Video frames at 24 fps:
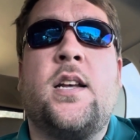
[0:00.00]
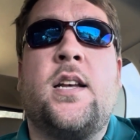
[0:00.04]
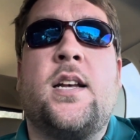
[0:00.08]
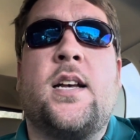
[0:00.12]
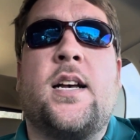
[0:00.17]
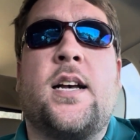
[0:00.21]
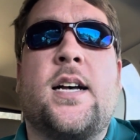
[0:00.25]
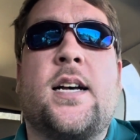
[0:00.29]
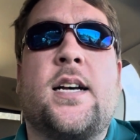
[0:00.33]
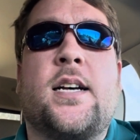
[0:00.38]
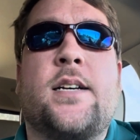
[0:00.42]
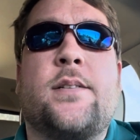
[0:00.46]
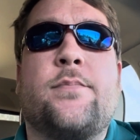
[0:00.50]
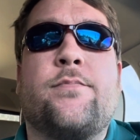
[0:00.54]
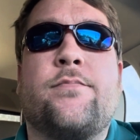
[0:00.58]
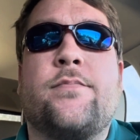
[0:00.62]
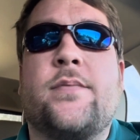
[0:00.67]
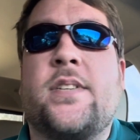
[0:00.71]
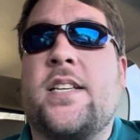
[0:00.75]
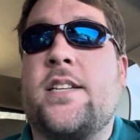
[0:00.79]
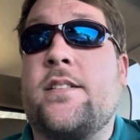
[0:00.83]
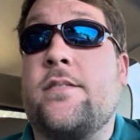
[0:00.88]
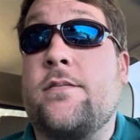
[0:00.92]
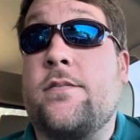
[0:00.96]

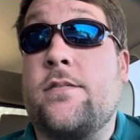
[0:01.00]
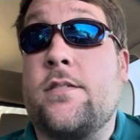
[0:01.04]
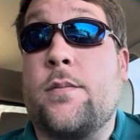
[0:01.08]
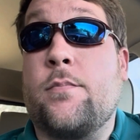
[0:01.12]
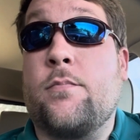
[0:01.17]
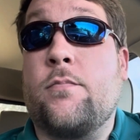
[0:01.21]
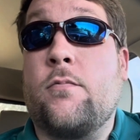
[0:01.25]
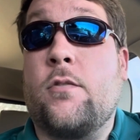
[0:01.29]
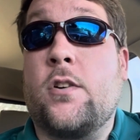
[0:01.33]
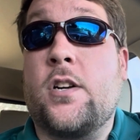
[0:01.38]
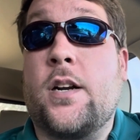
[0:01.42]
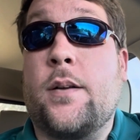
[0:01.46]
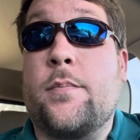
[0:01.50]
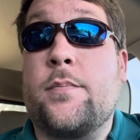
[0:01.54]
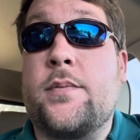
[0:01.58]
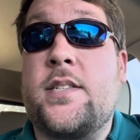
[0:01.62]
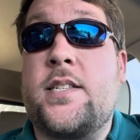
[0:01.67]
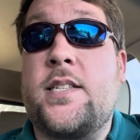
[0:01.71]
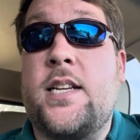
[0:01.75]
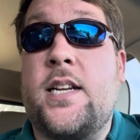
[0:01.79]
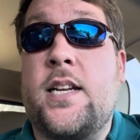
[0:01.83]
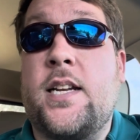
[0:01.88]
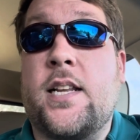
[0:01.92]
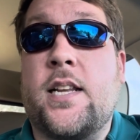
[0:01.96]
And from where I'm
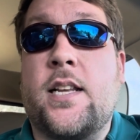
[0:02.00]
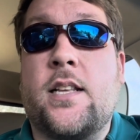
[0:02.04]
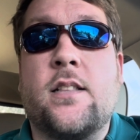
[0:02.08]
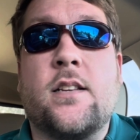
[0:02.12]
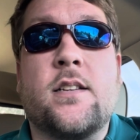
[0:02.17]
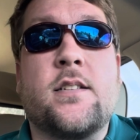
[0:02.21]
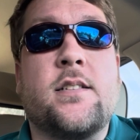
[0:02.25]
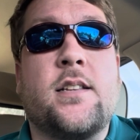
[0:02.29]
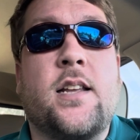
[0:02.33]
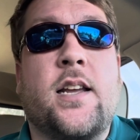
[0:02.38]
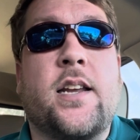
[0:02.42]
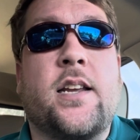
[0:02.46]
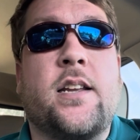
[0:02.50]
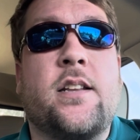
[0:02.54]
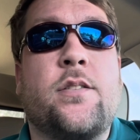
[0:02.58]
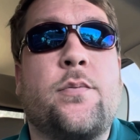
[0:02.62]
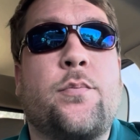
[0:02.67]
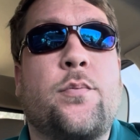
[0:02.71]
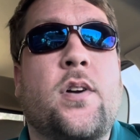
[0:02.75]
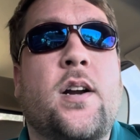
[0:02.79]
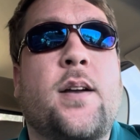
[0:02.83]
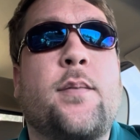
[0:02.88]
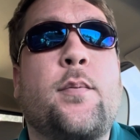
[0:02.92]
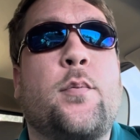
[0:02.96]
sitting, it looks like it's
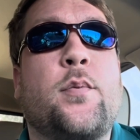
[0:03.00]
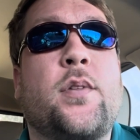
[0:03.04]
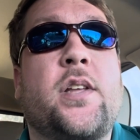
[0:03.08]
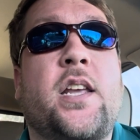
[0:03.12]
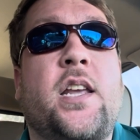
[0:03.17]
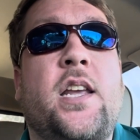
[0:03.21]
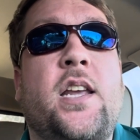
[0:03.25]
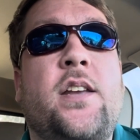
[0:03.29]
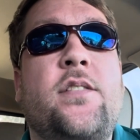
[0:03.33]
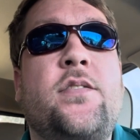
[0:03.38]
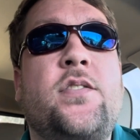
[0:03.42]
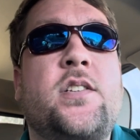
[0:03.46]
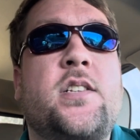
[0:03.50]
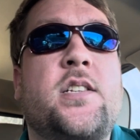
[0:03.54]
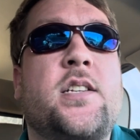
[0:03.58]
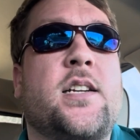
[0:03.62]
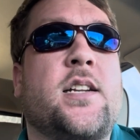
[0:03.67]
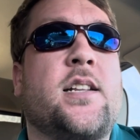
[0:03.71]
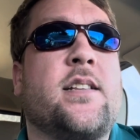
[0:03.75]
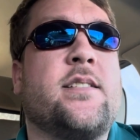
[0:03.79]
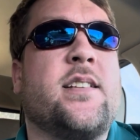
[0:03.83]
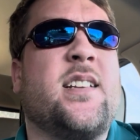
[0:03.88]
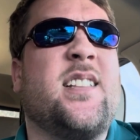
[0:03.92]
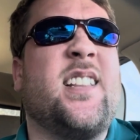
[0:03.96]
probably EIFS,
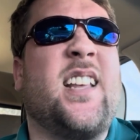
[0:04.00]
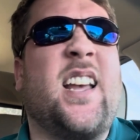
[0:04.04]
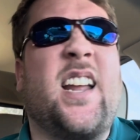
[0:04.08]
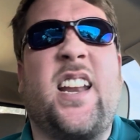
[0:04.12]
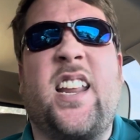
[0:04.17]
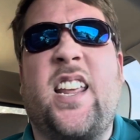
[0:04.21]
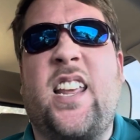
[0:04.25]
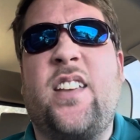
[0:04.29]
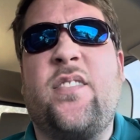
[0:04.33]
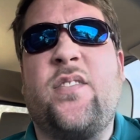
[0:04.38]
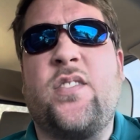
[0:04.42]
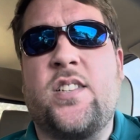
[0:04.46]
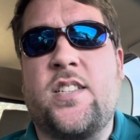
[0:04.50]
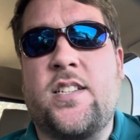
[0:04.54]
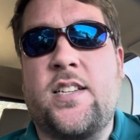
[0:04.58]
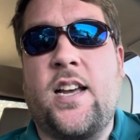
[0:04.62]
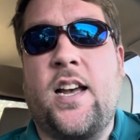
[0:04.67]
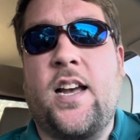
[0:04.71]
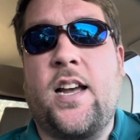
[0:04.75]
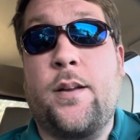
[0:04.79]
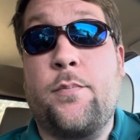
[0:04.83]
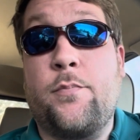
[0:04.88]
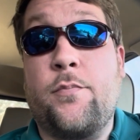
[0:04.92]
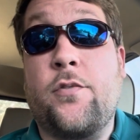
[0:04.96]
and it's in that EIFS
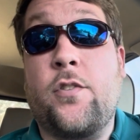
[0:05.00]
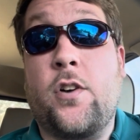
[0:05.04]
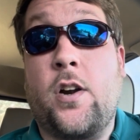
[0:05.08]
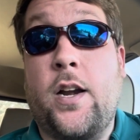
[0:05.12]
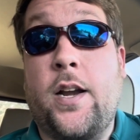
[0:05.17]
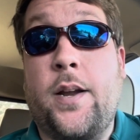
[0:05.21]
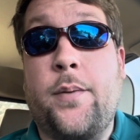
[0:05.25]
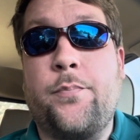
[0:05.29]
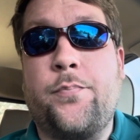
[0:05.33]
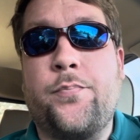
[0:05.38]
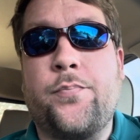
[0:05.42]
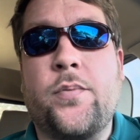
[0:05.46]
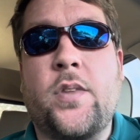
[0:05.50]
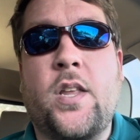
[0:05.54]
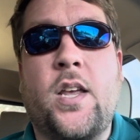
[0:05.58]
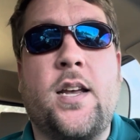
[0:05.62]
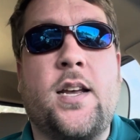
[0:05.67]
time frame.